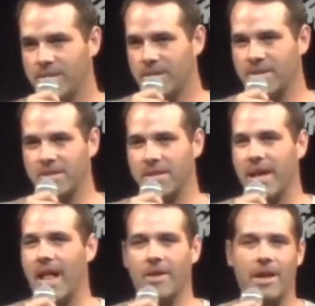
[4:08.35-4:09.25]
Just
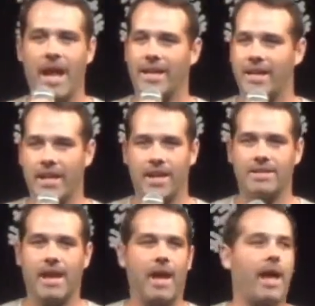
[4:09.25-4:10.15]
yelling at
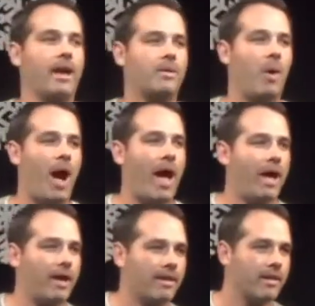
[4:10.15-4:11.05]
kids,
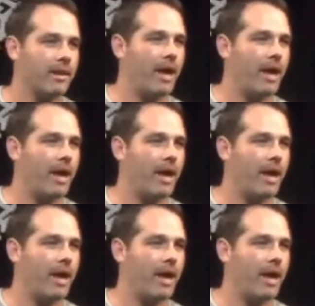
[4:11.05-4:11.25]
quiet!